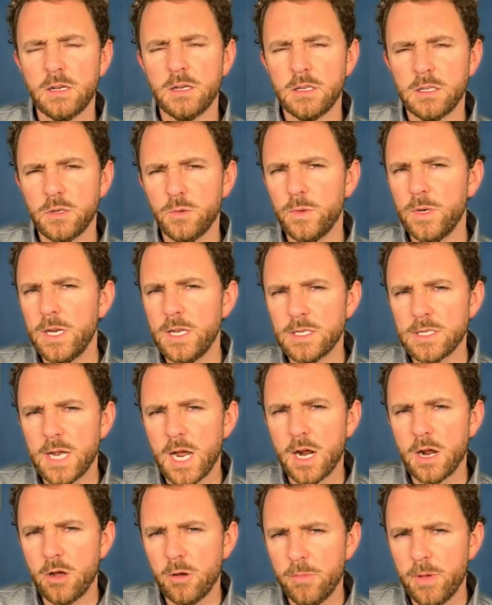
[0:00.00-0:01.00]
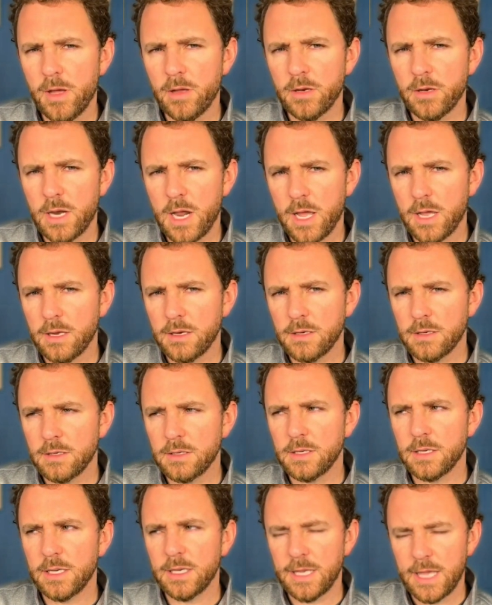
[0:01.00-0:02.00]
do we need Taco Bell tonight?
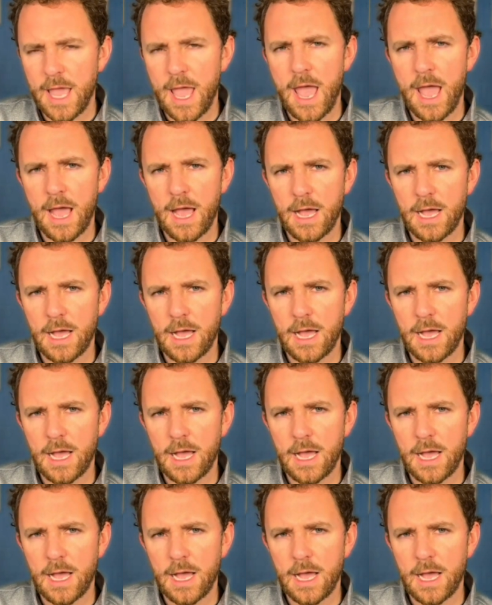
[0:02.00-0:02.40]
Yeah.